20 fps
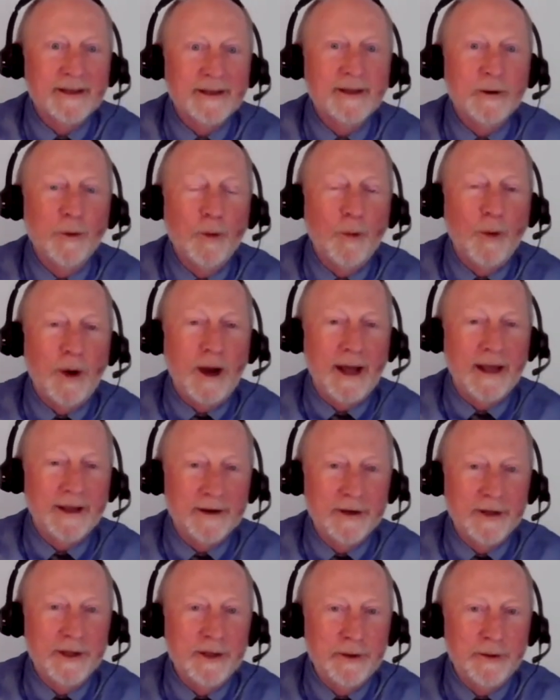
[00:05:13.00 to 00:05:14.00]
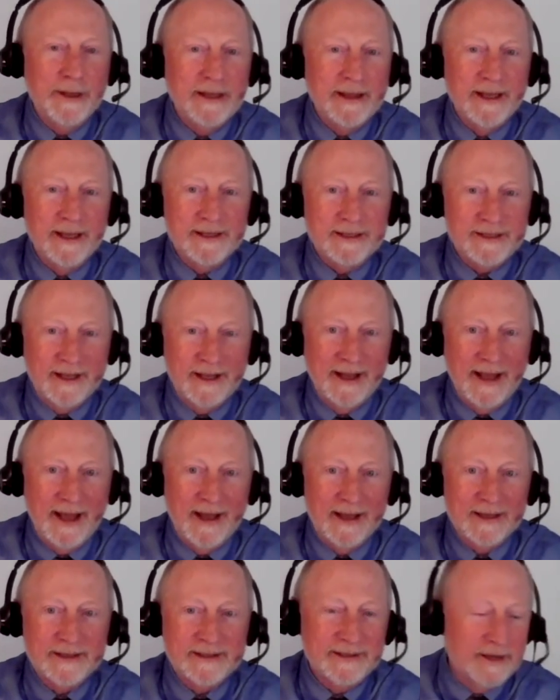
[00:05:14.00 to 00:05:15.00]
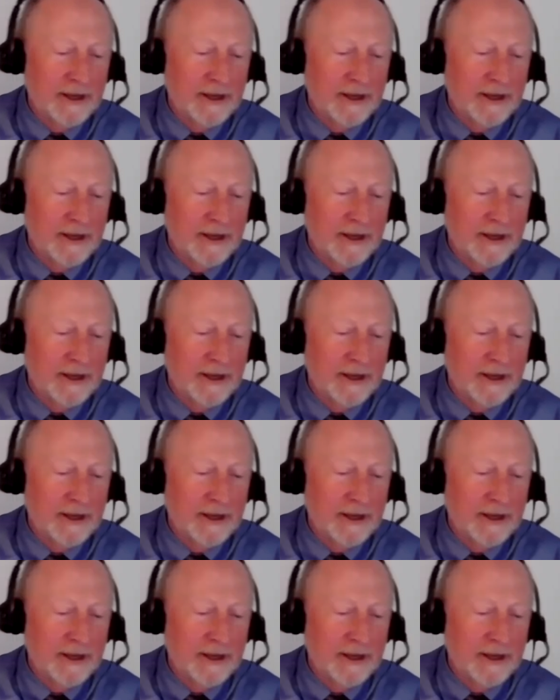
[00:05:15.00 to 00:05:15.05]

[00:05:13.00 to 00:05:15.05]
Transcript: why are you in this class?